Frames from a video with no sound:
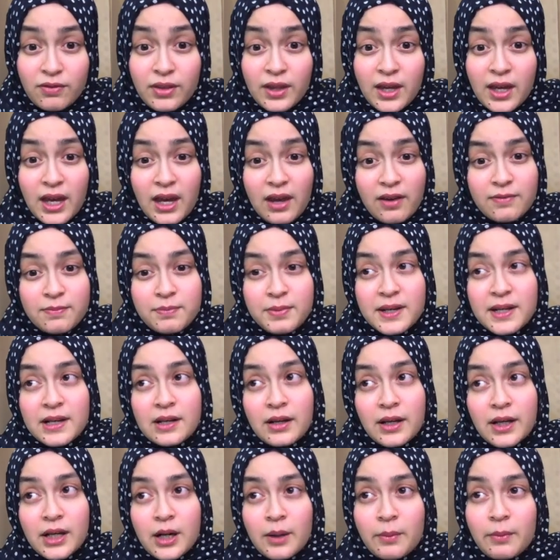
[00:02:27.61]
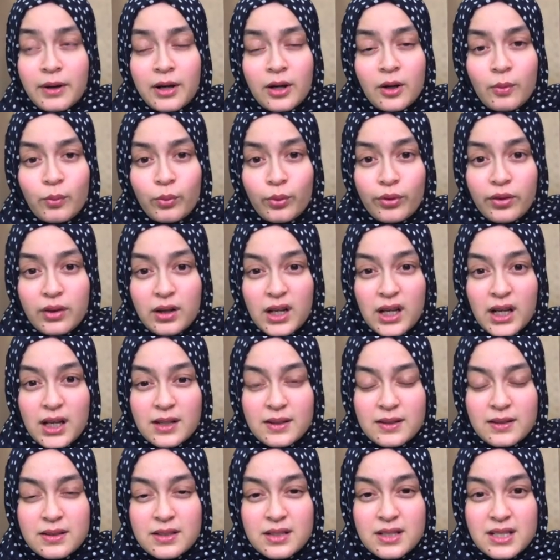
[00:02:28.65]
They have been like coming up with like
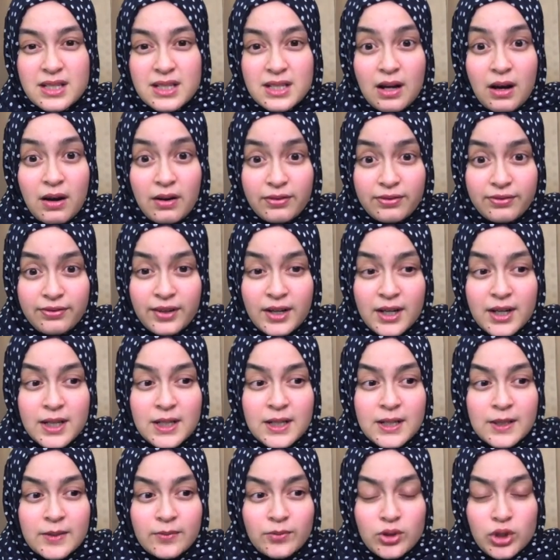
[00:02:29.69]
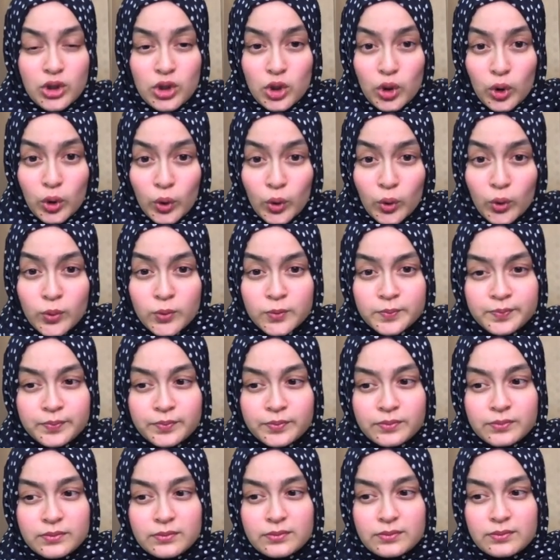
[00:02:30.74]
stuff to do,
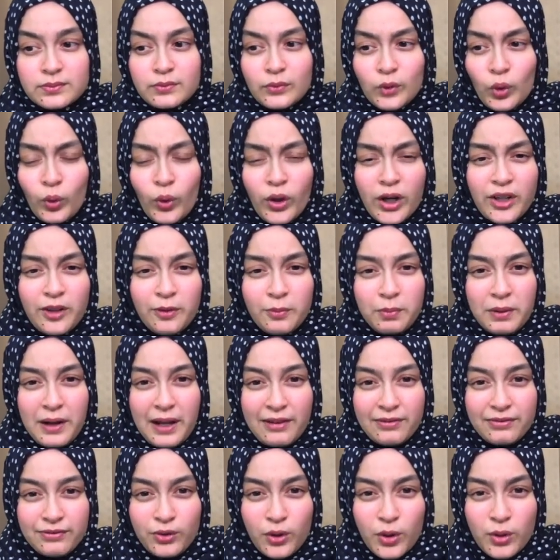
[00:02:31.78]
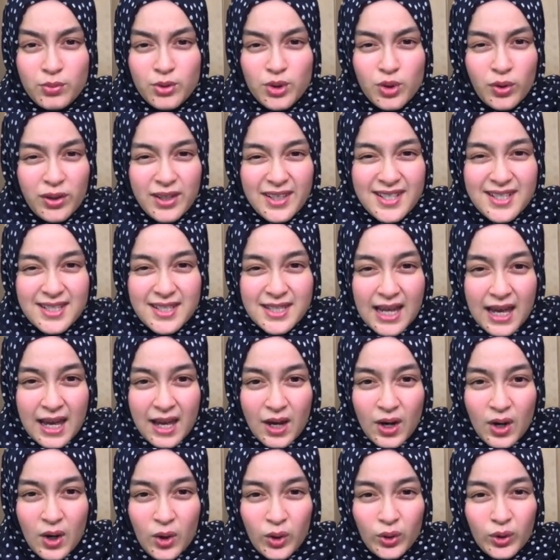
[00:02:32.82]
what kind of platform do you want to
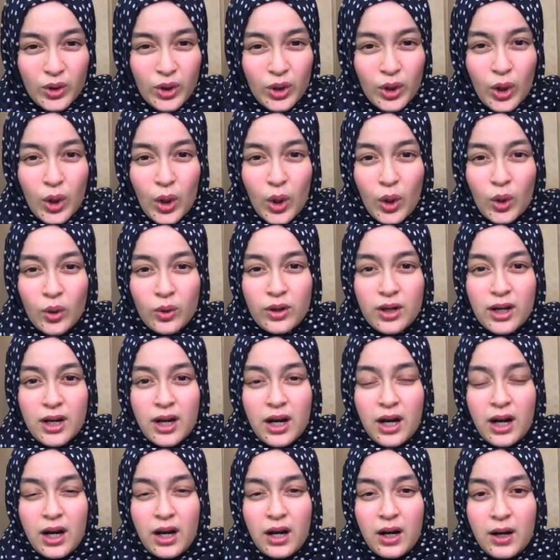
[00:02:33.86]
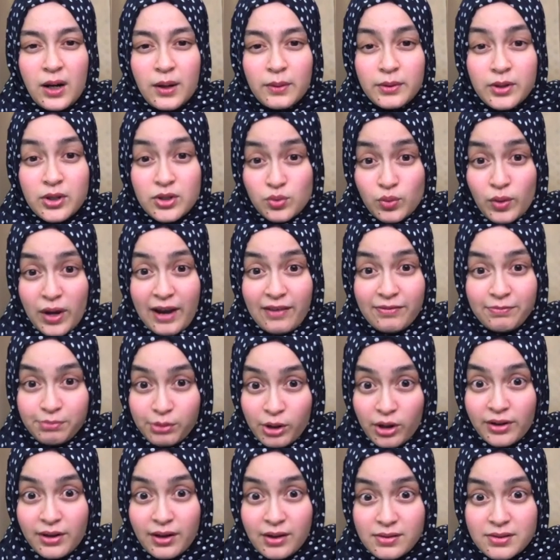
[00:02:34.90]
sell, because we have
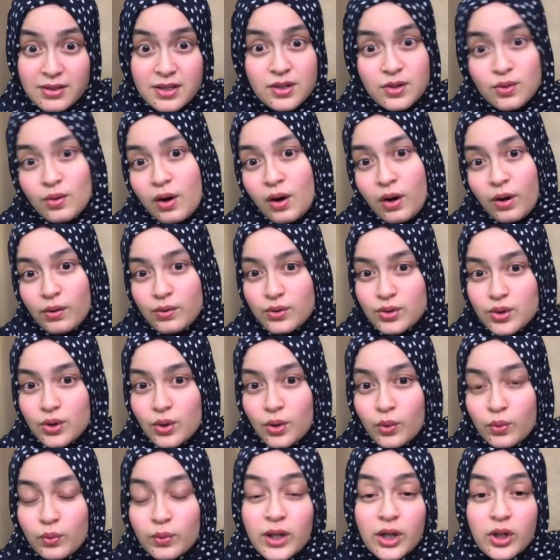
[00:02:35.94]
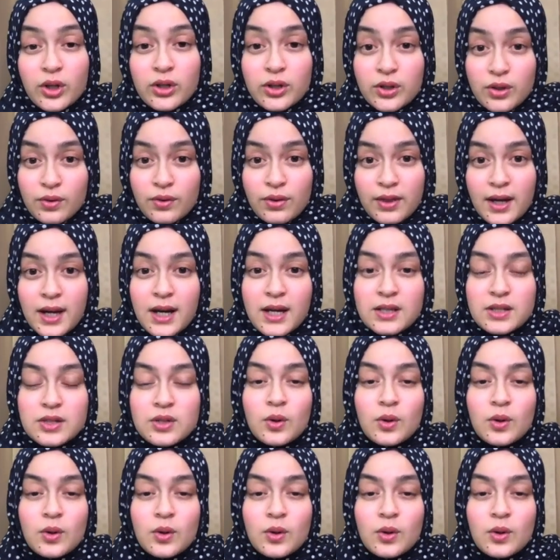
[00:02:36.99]
products as well, so we could do that.